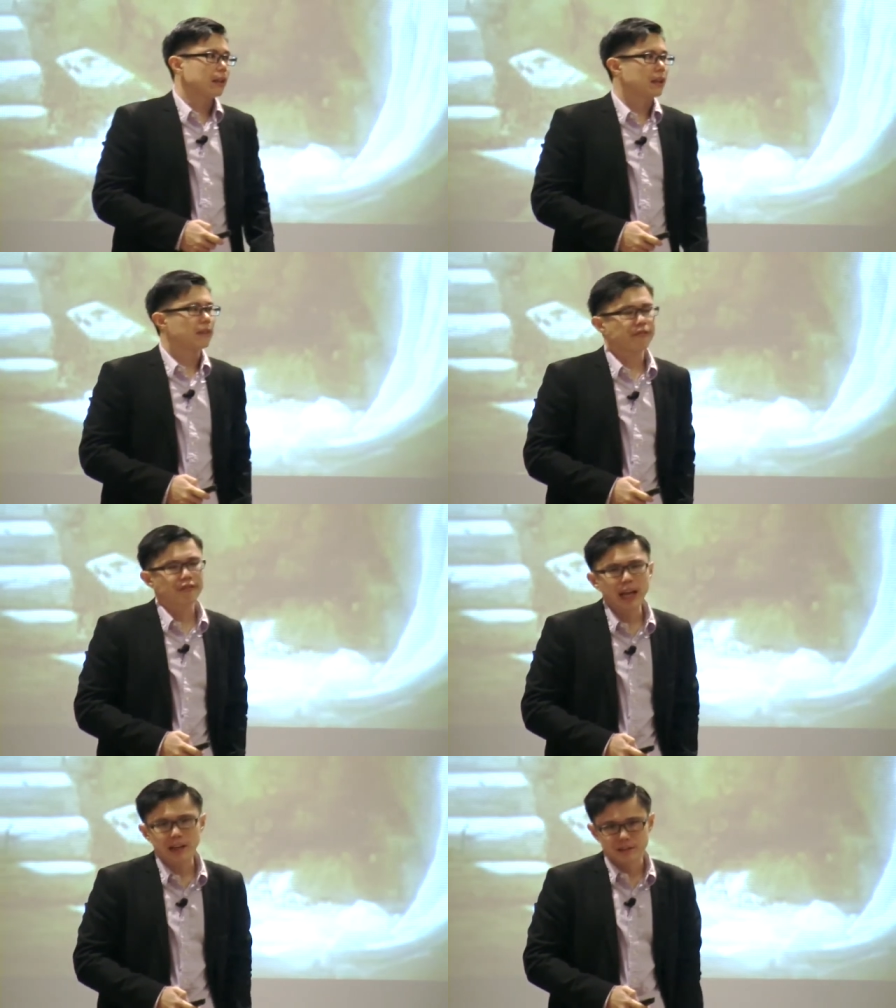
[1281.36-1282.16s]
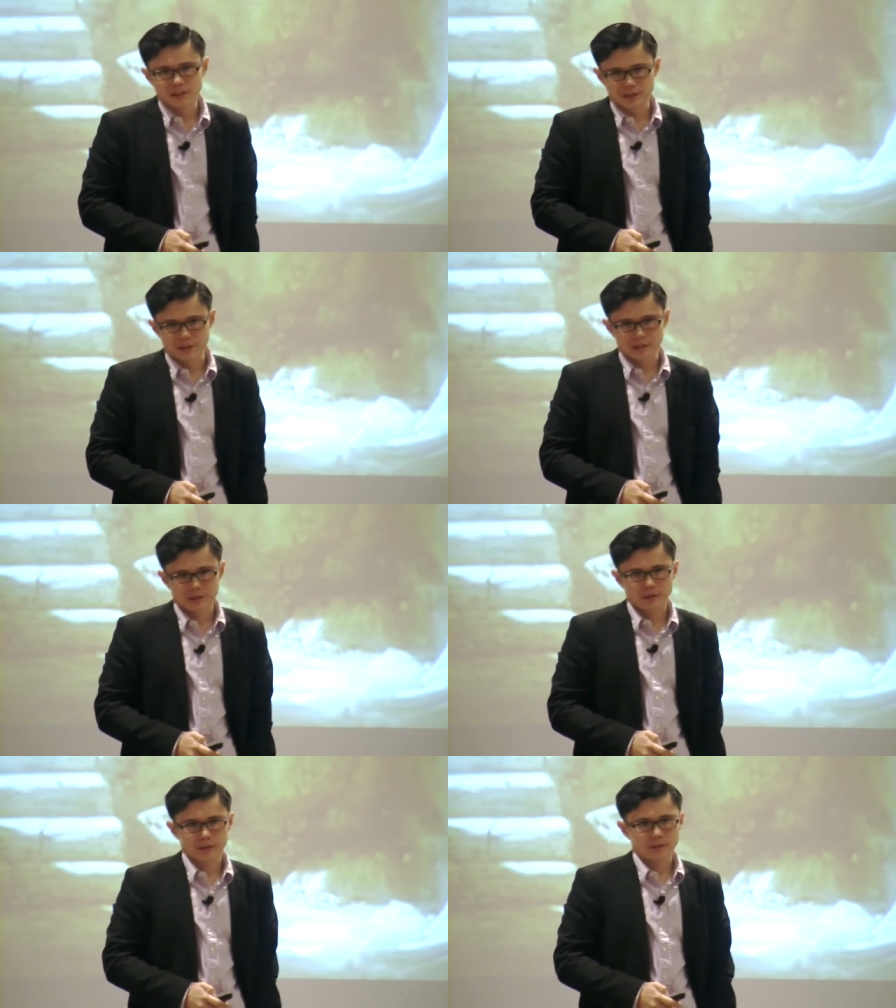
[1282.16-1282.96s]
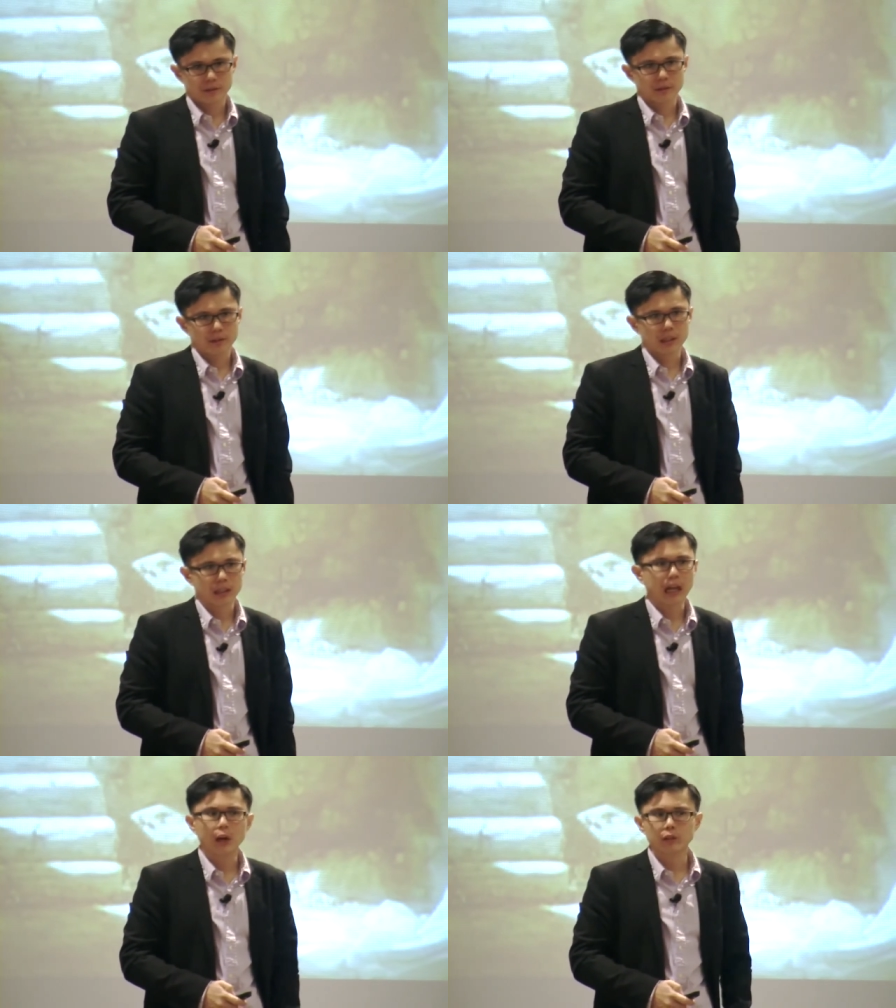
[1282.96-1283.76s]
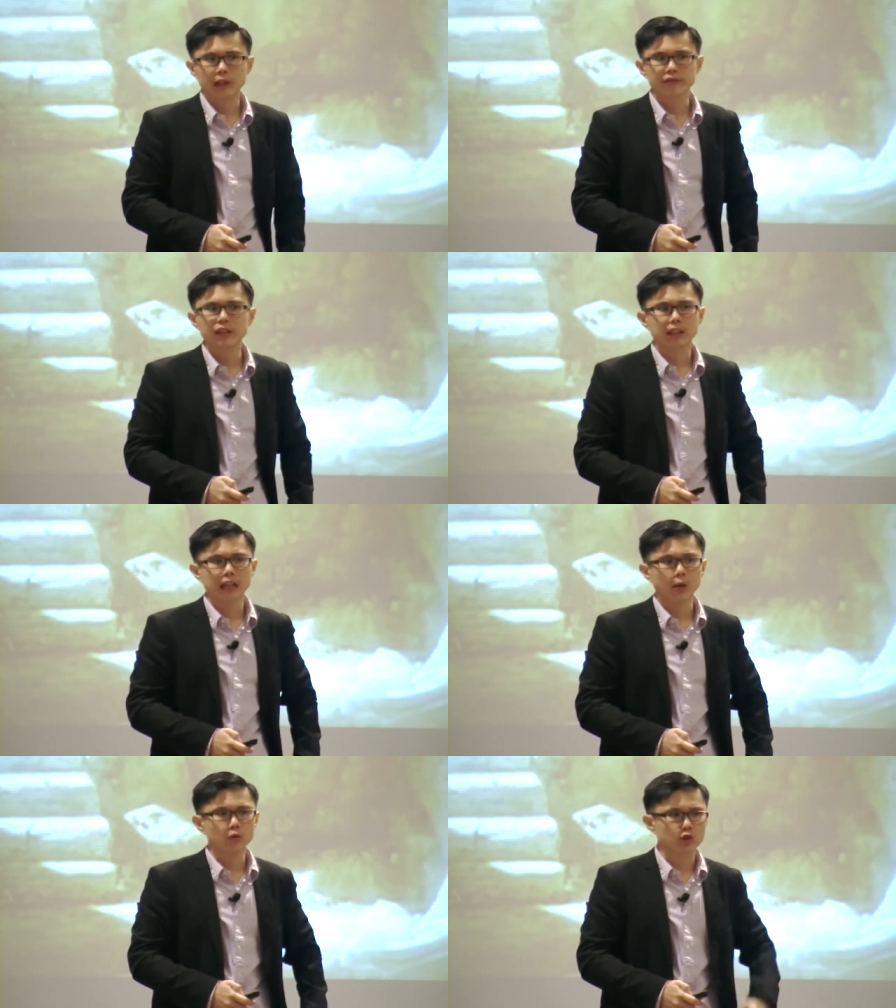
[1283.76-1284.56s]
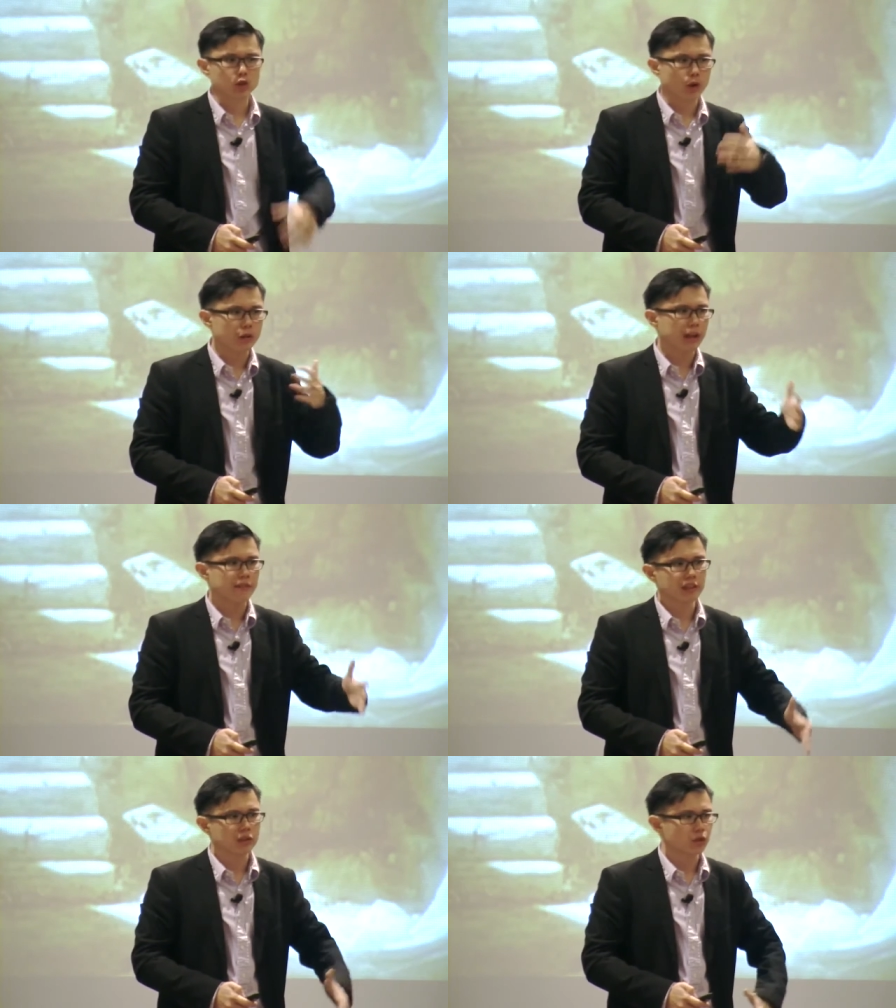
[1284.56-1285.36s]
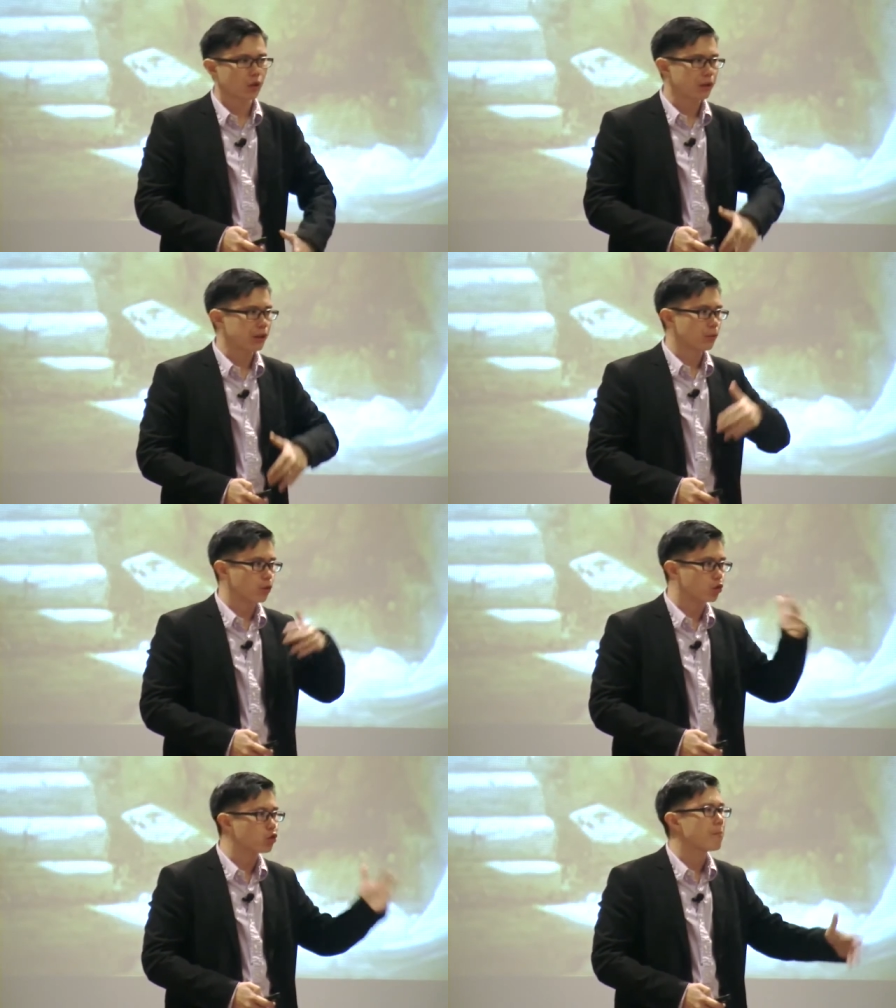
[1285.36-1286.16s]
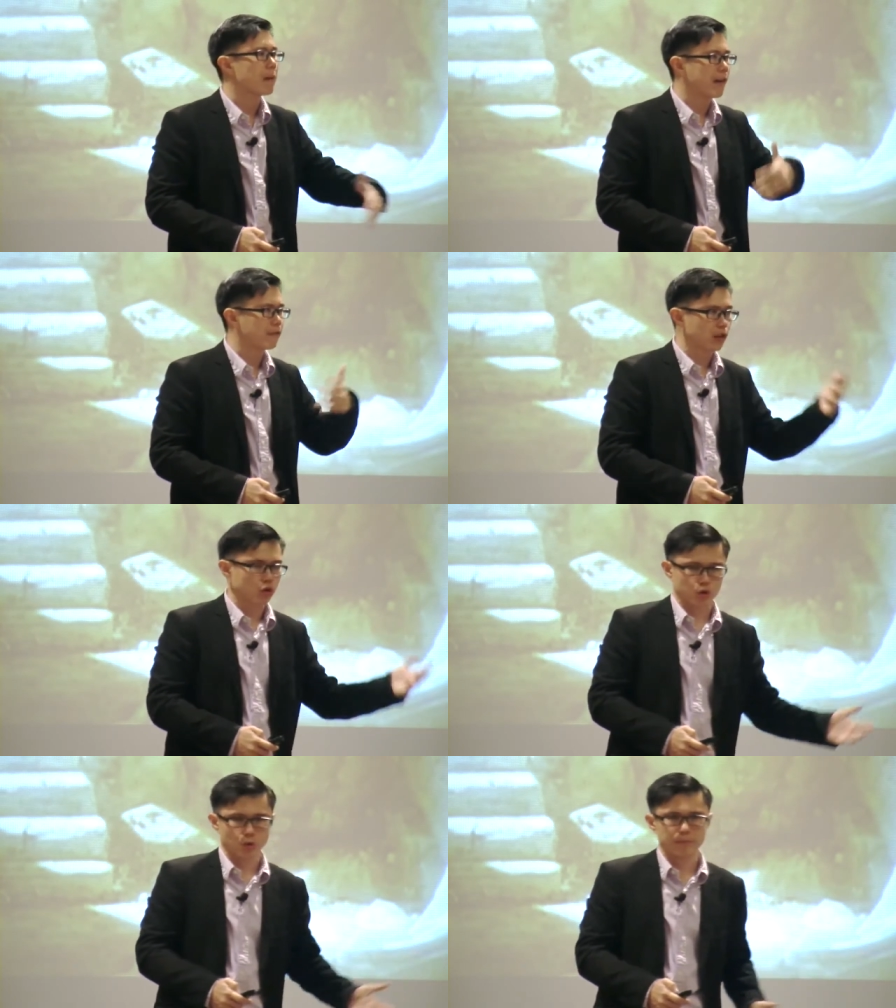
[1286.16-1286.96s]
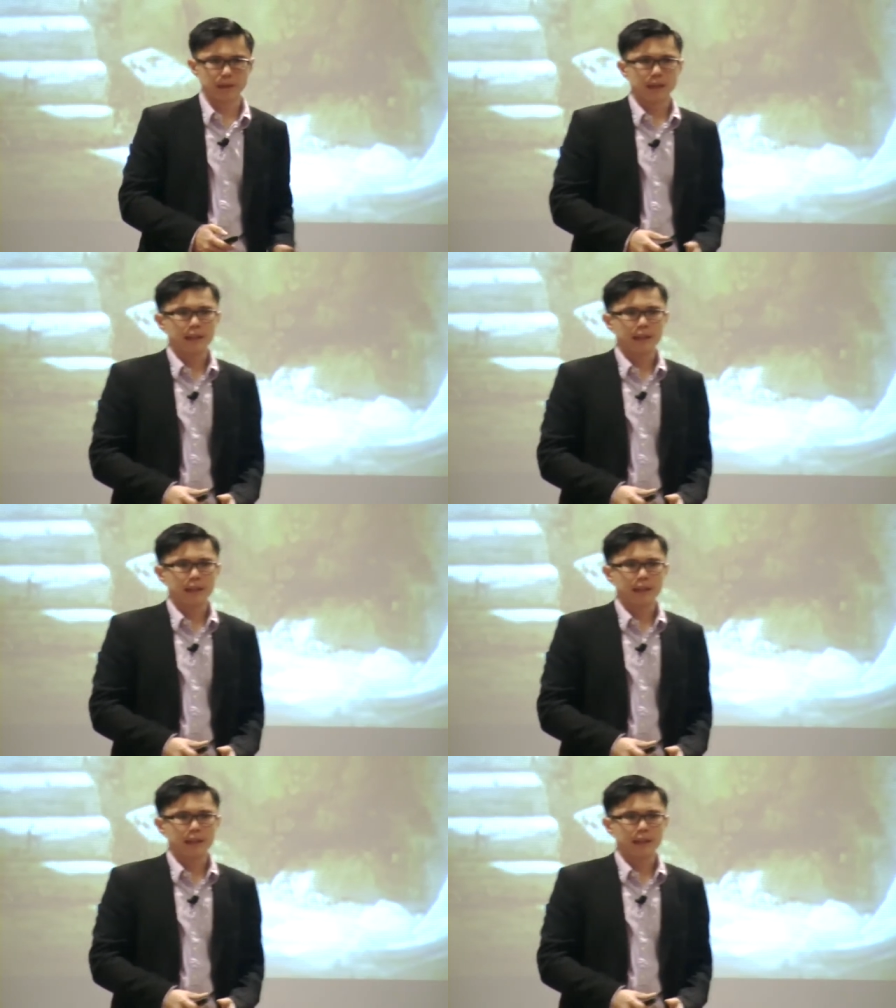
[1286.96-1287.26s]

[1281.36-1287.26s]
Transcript: And the fact is this account after account, story after story, group after group,